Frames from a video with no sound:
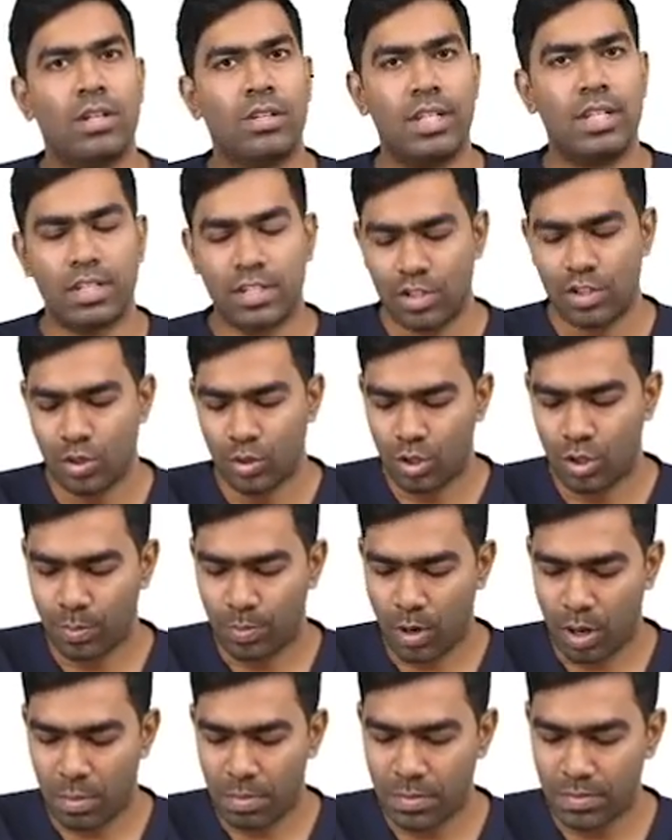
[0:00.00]
This is due to
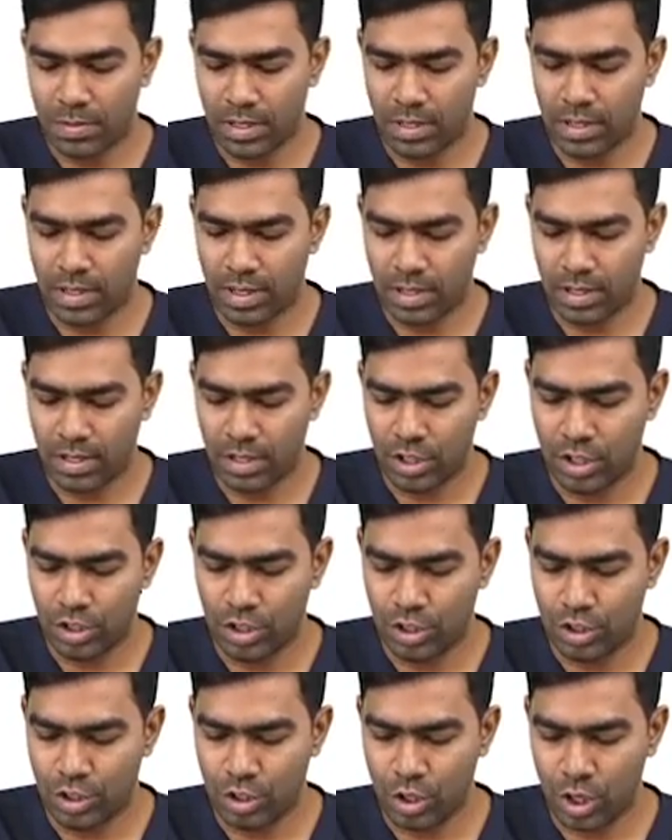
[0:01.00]
problems in the
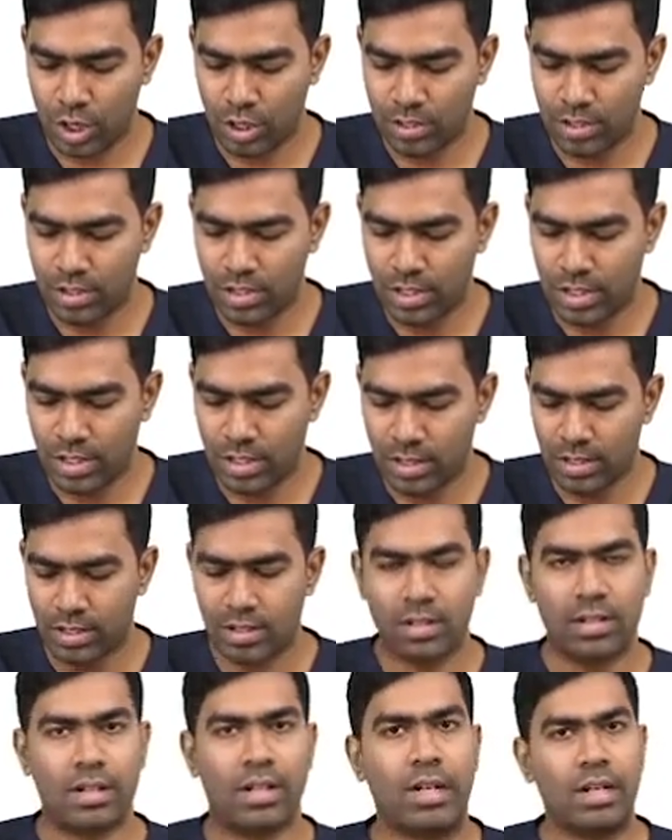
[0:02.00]
SHOX gene,
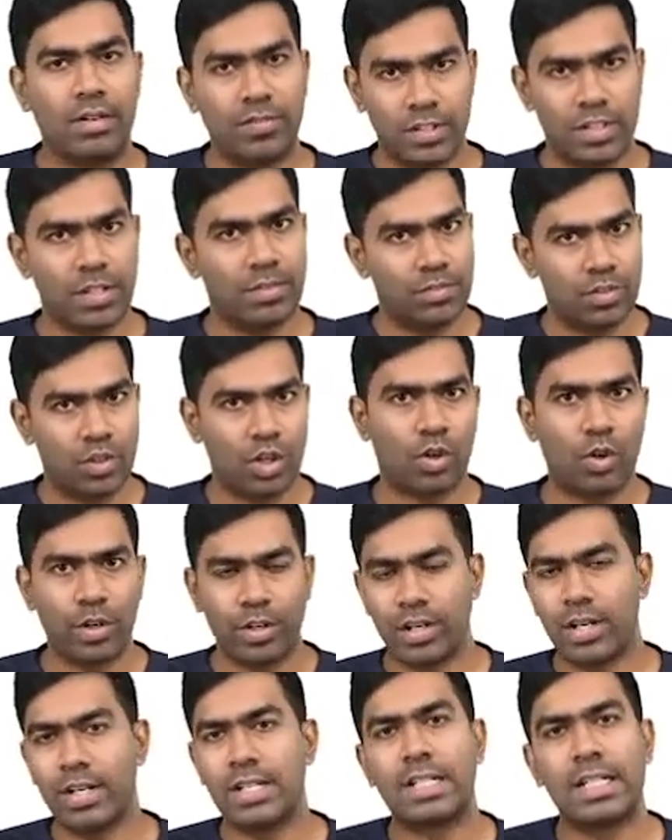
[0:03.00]
which we are
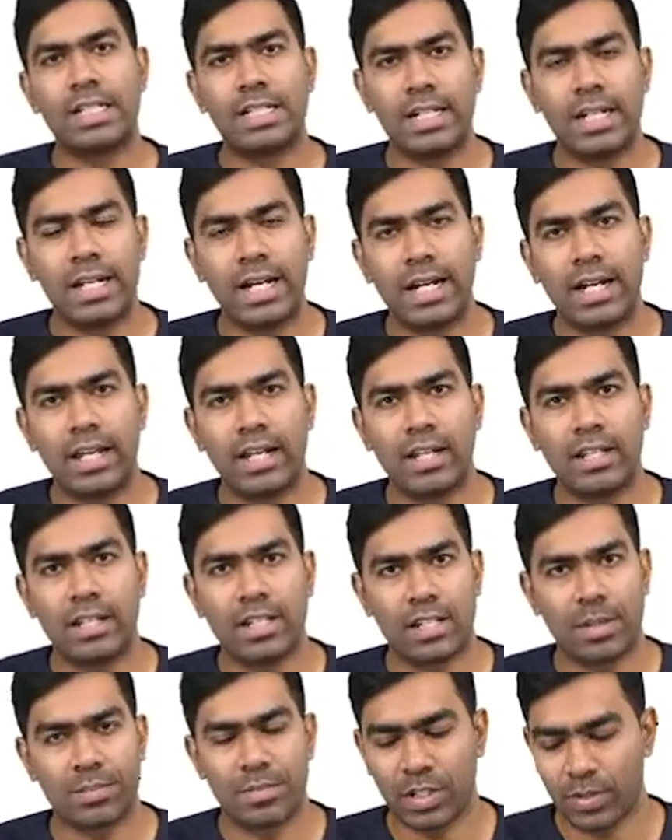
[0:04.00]
going to discuss in detail in
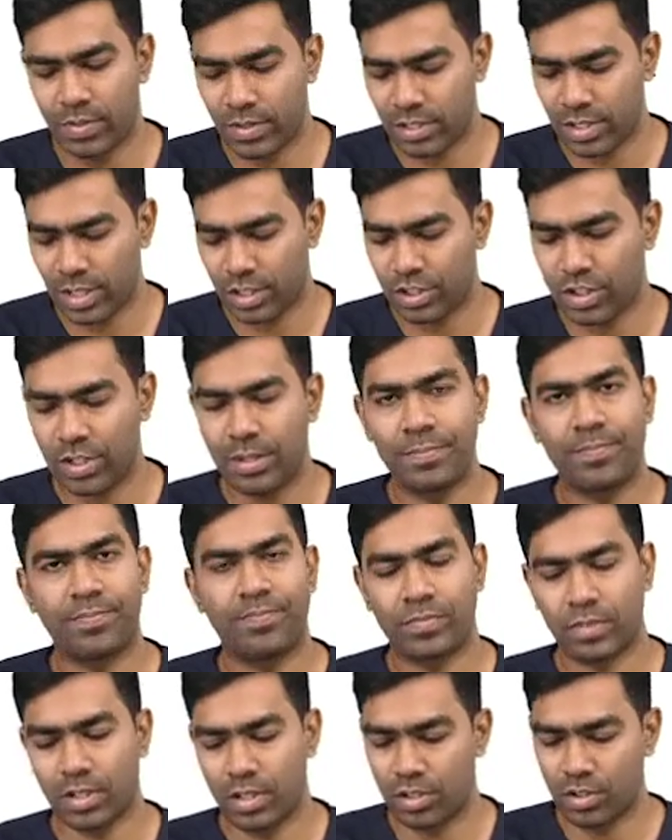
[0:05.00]
the subsequent section.